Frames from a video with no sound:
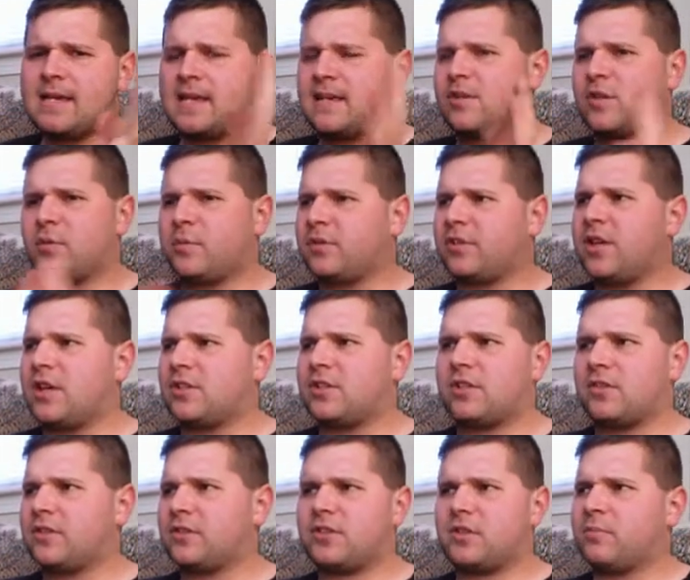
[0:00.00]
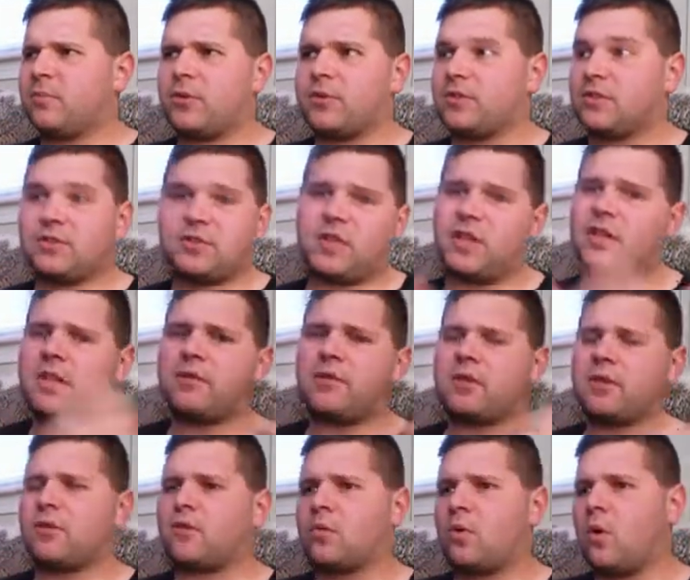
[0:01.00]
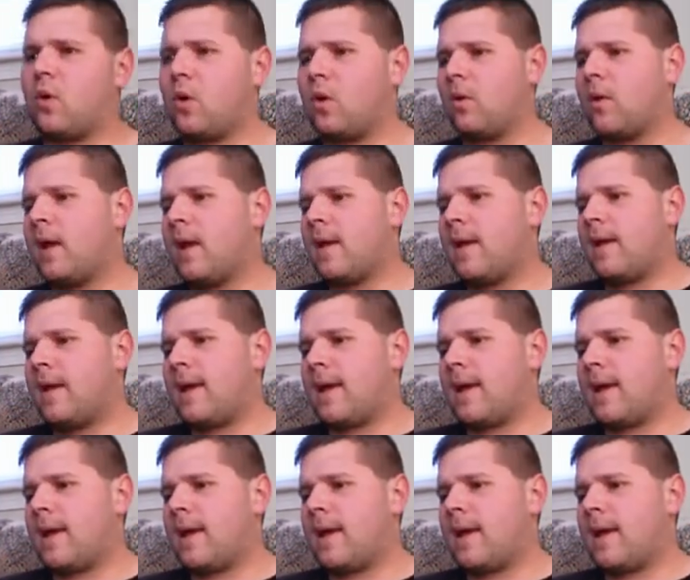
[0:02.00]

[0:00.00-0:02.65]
interpretation unless the person's not giving it her all.